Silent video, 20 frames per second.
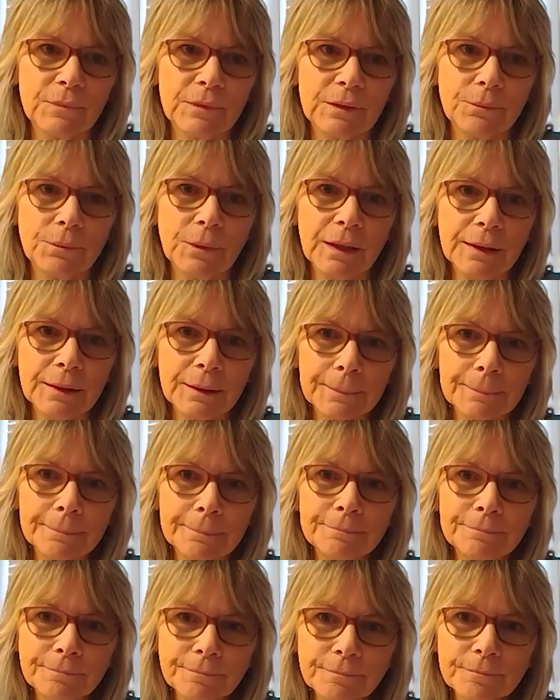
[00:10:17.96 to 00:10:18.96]
right?
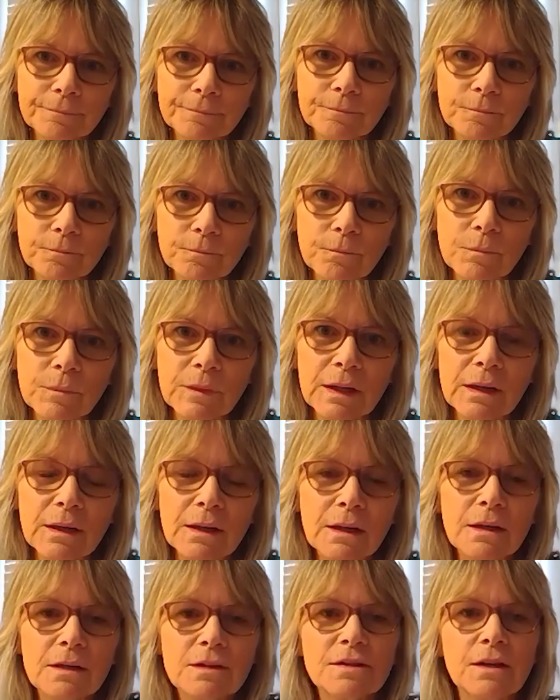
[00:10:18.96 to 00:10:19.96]

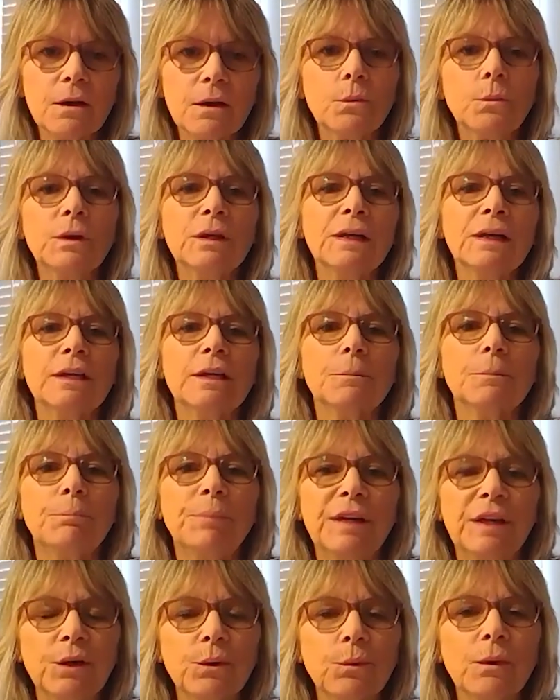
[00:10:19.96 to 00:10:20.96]
So we need to
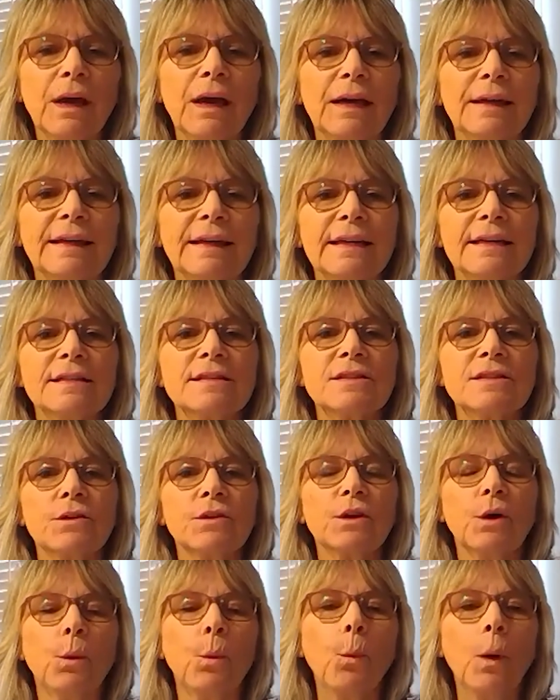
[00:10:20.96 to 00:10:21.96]
be ready so
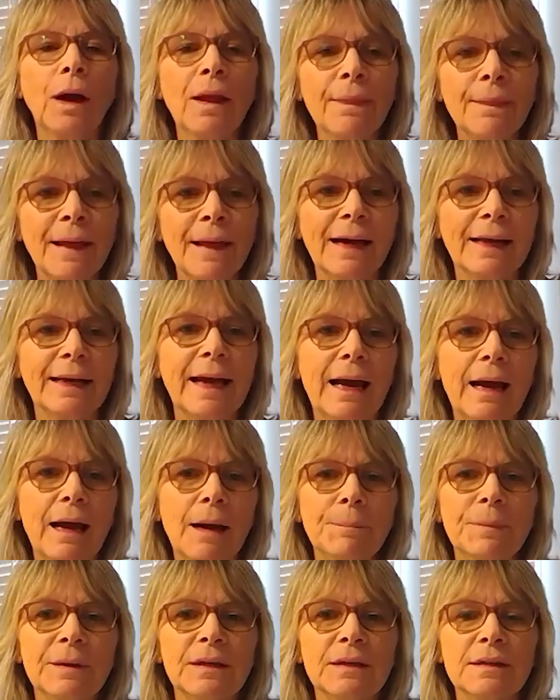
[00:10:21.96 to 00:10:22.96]
that when that
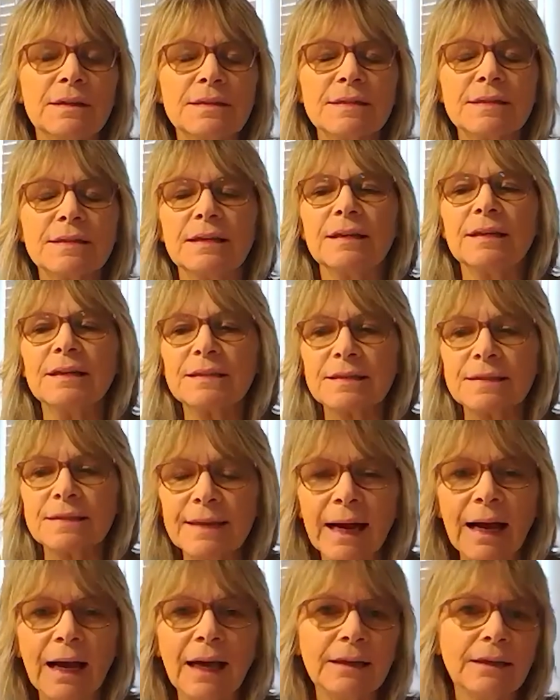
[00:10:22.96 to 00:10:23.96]
happens, it's
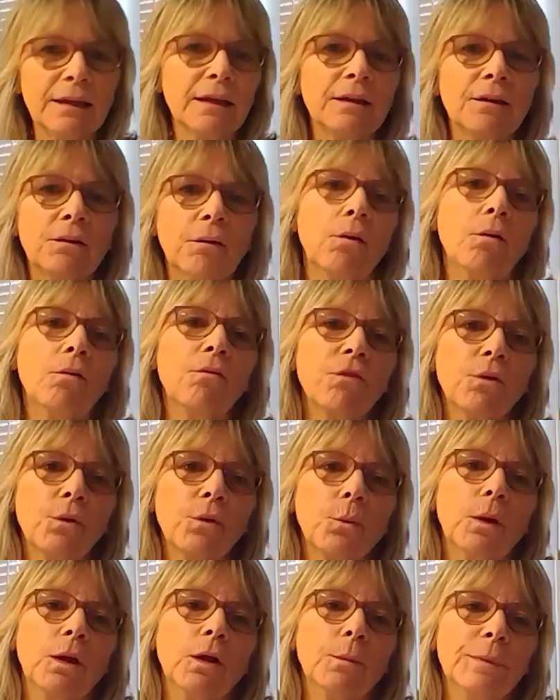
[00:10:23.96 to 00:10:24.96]
not an
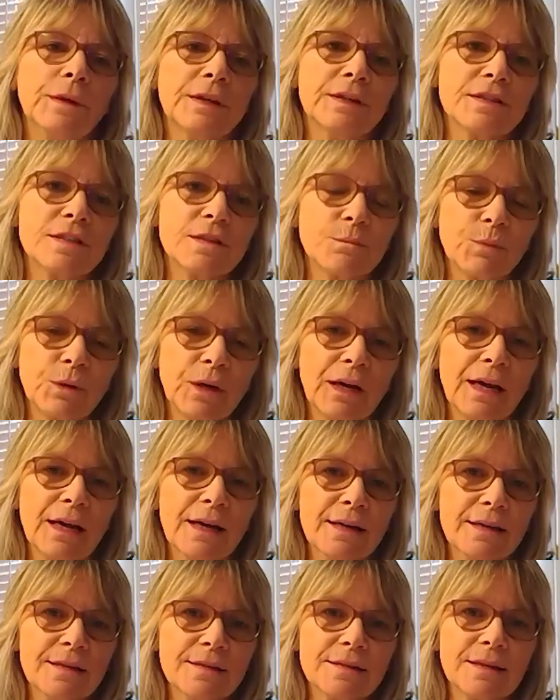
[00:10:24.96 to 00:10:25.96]
overwhelming
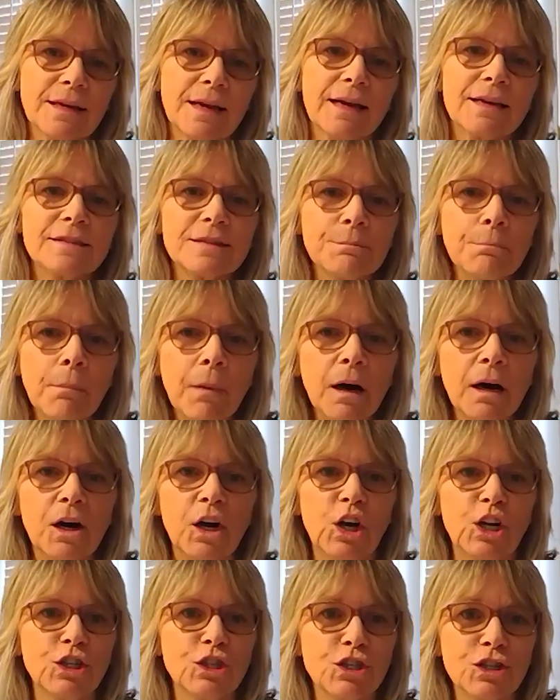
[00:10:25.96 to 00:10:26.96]
surprise as
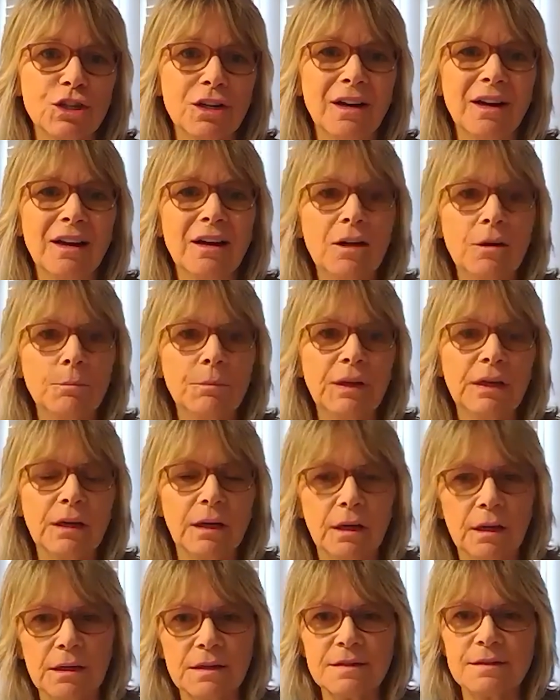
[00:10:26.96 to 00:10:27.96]
much,
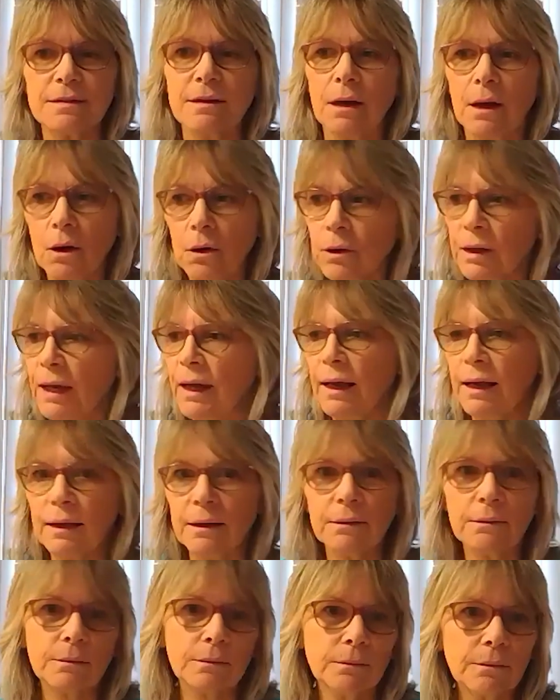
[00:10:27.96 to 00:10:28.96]
because,
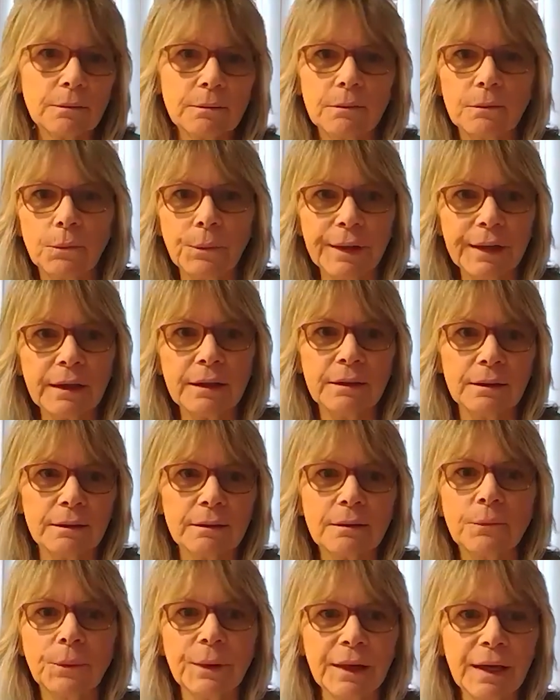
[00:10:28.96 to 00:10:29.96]
okay,
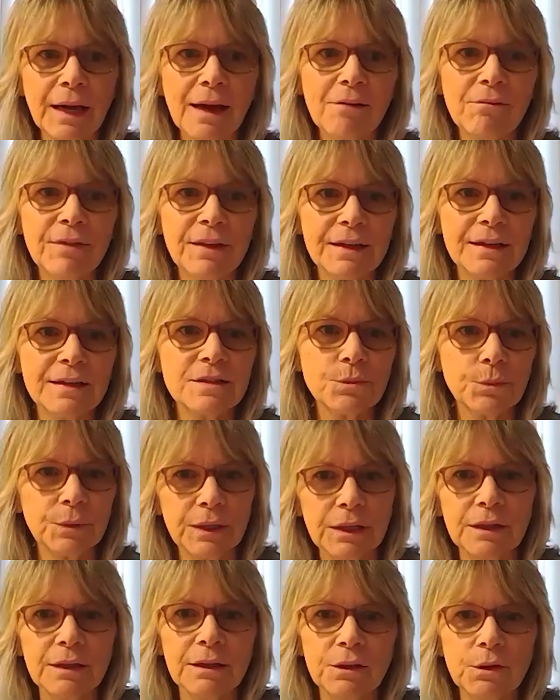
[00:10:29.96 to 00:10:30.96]
we have this, we
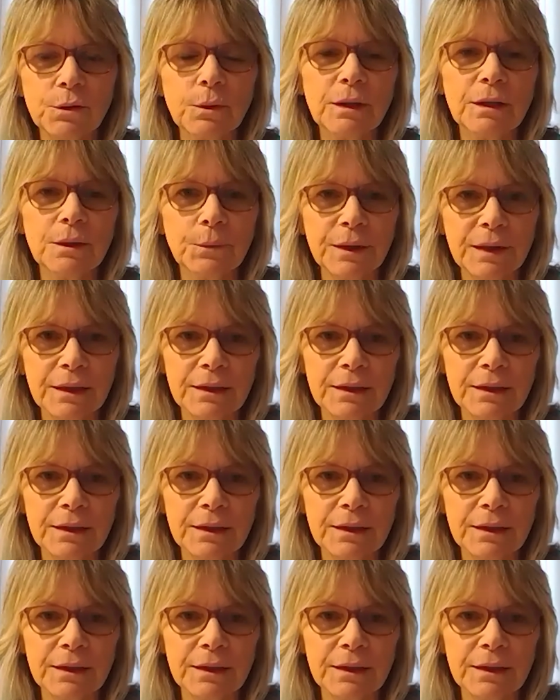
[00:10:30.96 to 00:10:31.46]
can do it. We